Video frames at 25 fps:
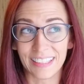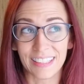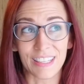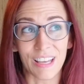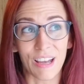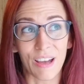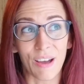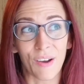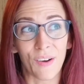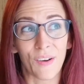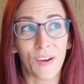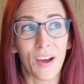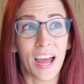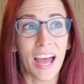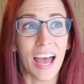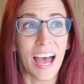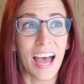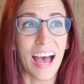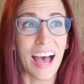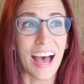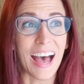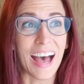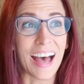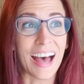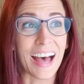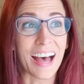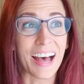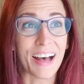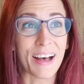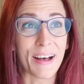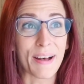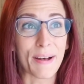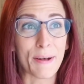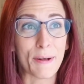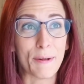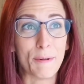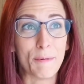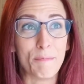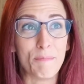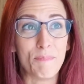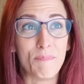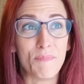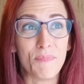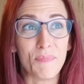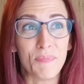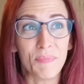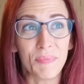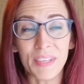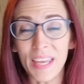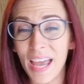So
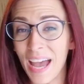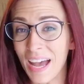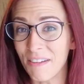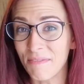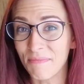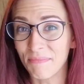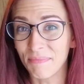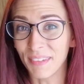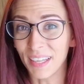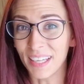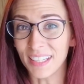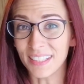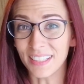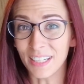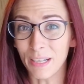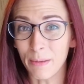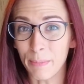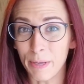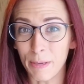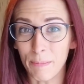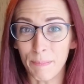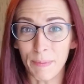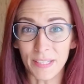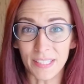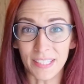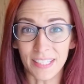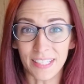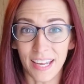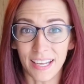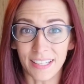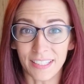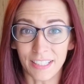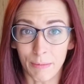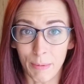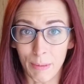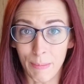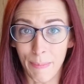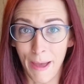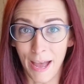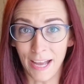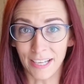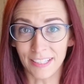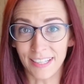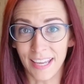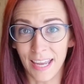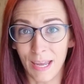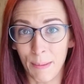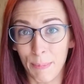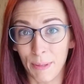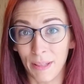yeah, it's going to be a busy day. It's going to be a packed
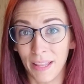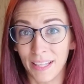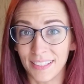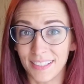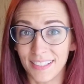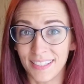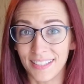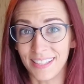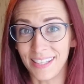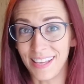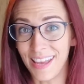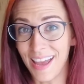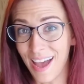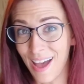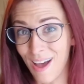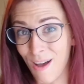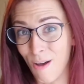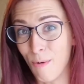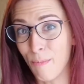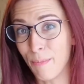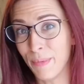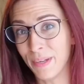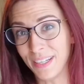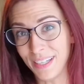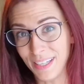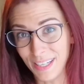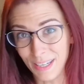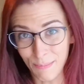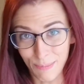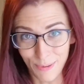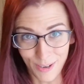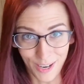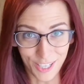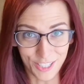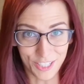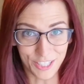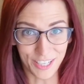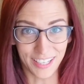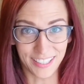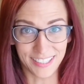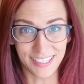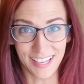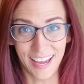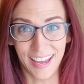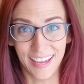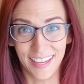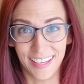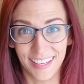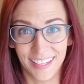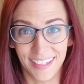day, but let's see how many projects
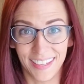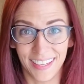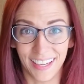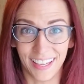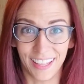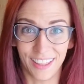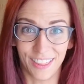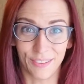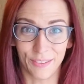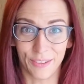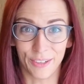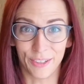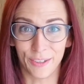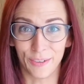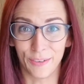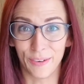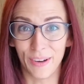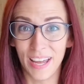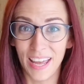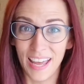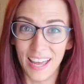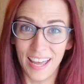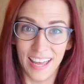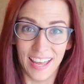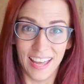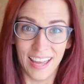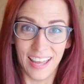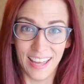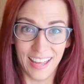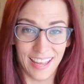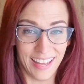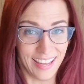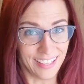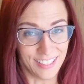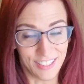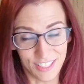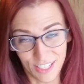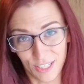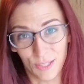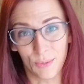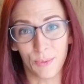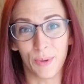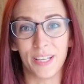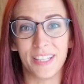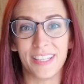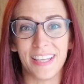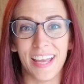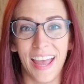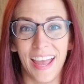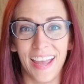I can get through in just
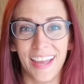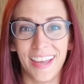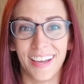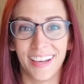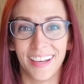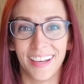one day.